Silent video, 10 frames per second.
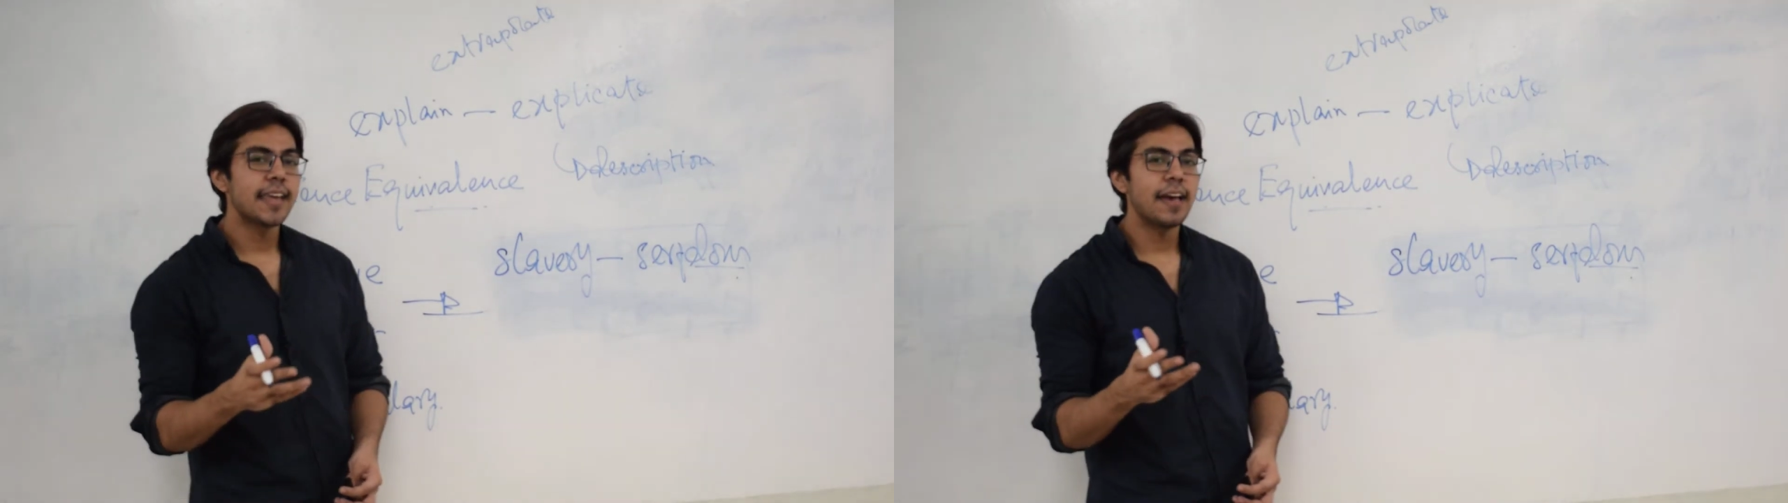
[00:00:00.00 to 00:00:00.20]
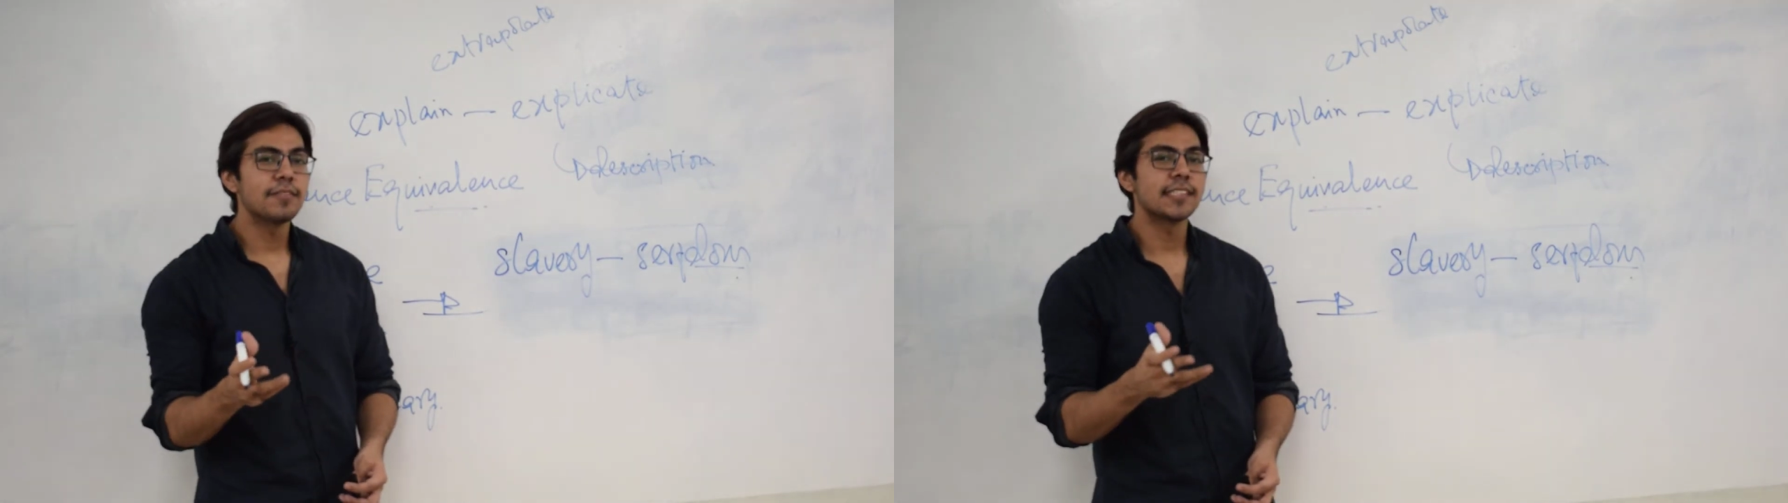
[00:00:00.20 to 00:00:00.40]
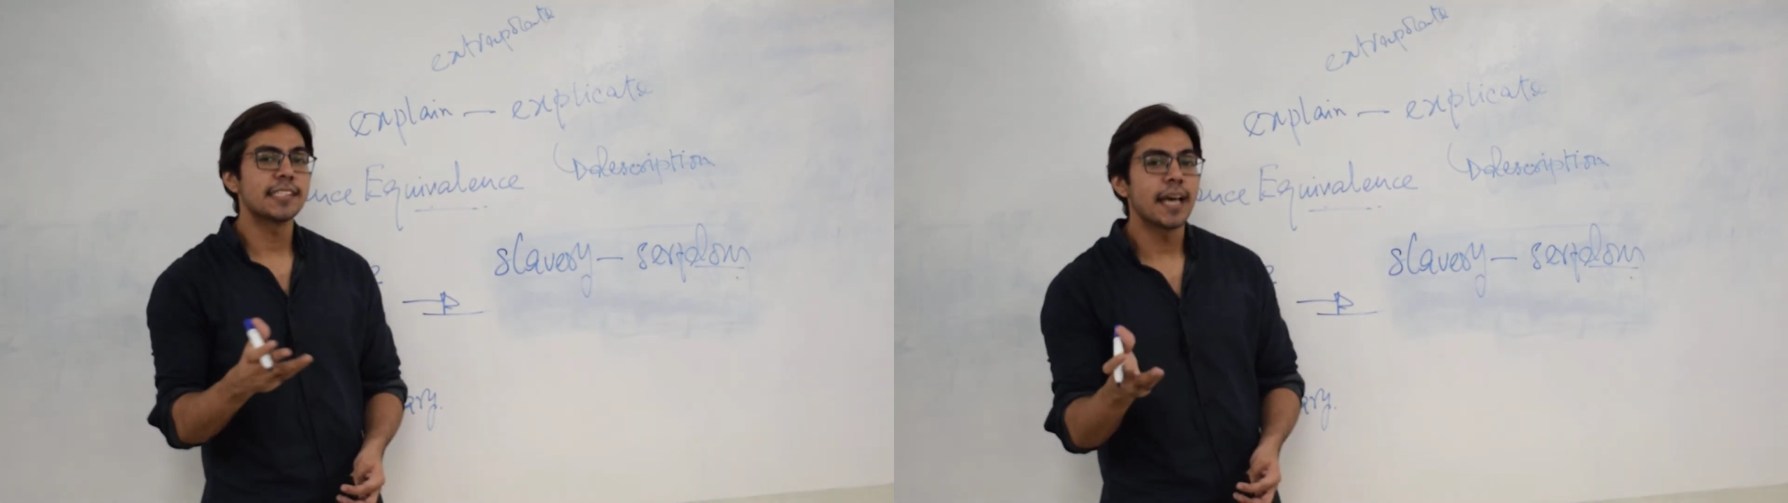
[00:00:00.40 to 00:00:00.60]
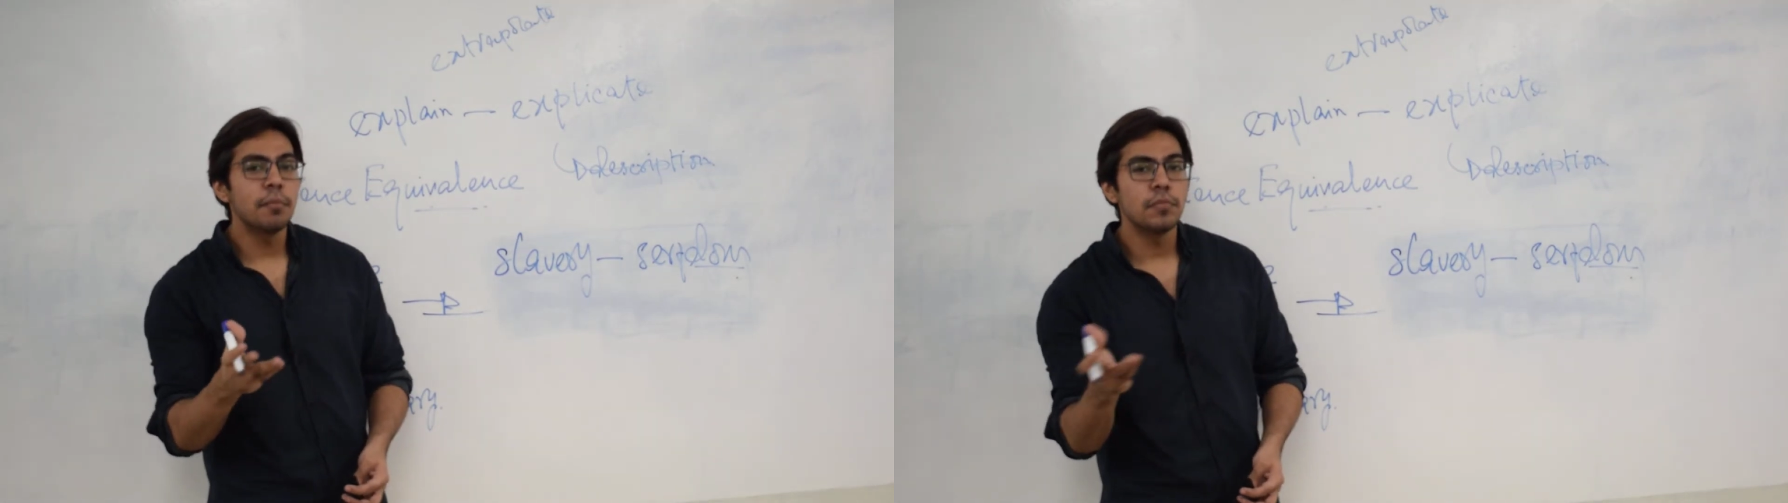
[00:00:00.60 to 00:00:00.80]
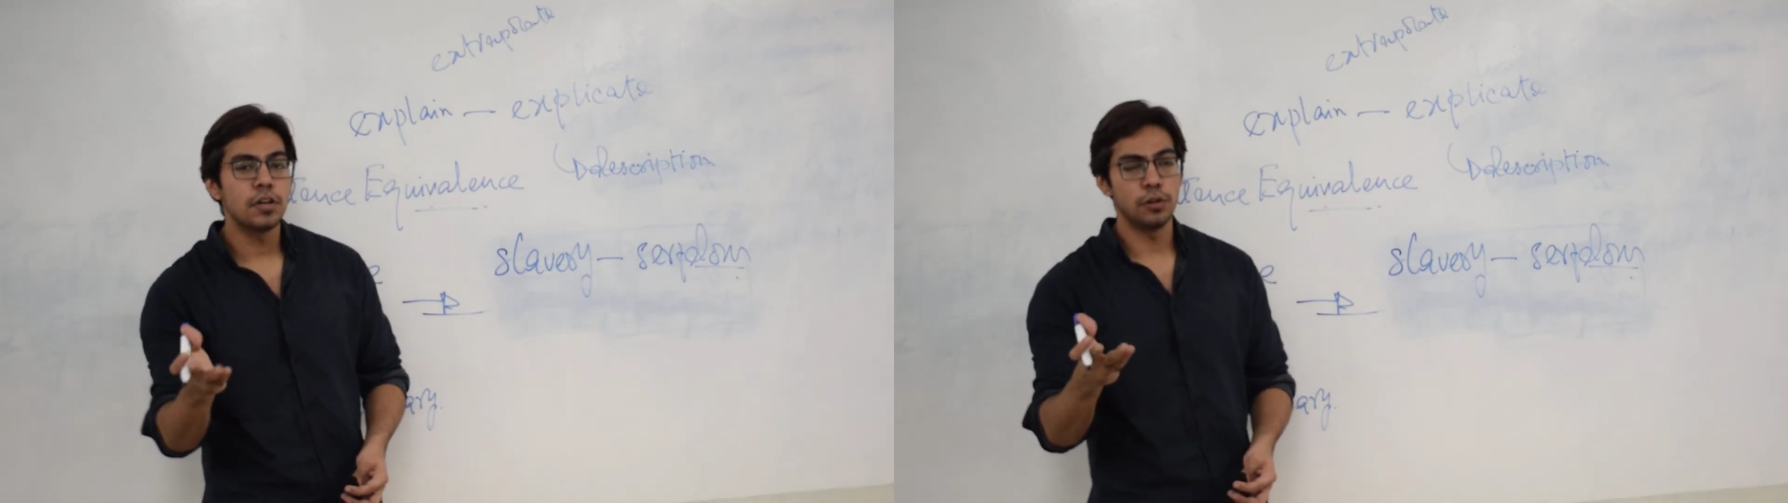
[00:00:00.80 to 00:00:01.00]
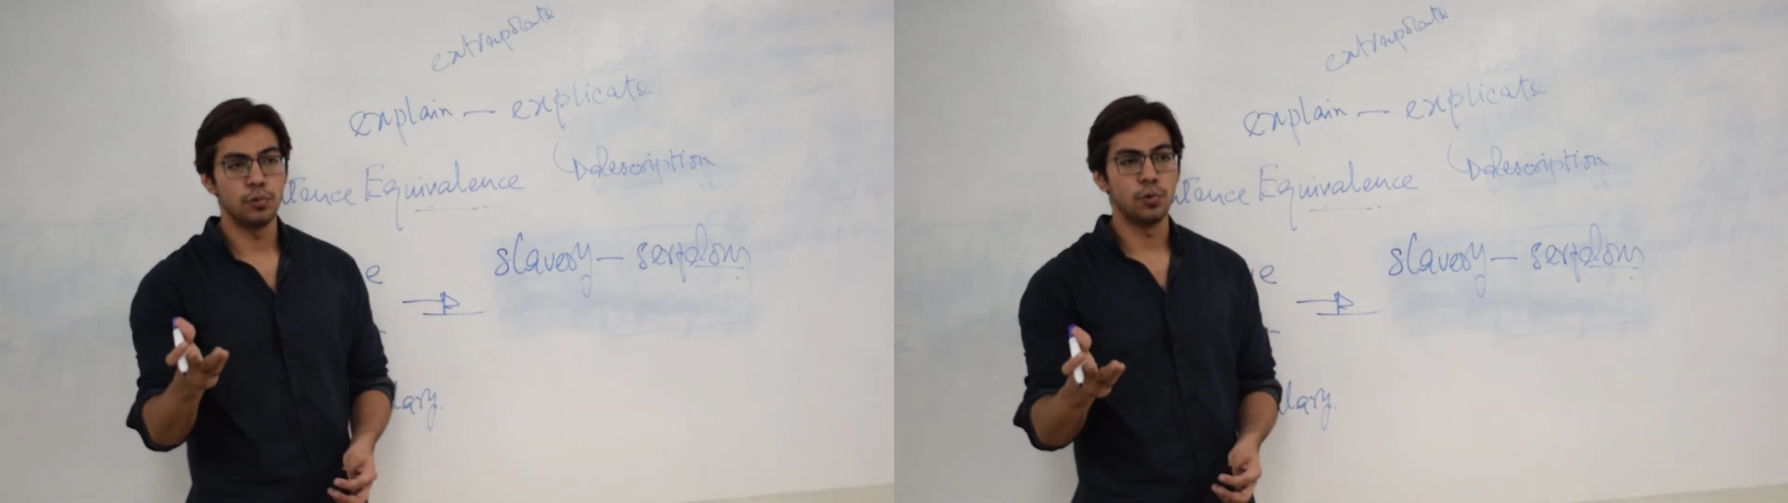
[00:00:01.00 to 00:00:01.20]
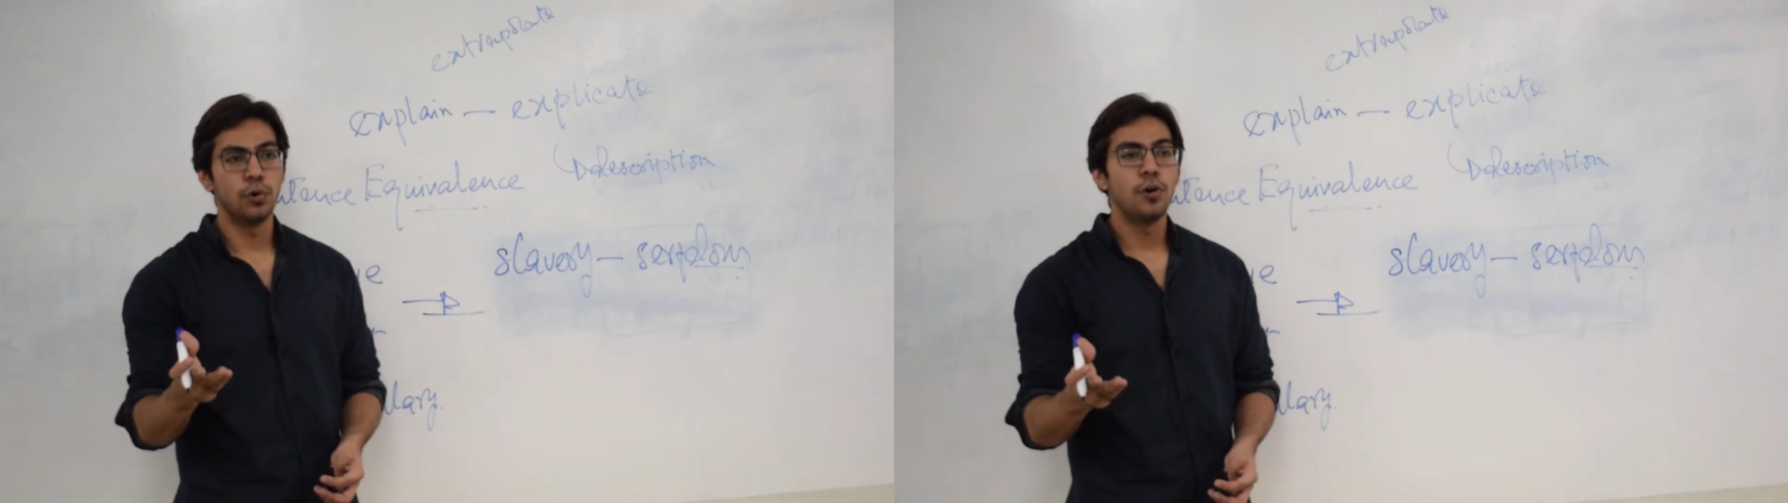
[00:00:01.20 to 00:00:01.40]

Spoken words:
have some clue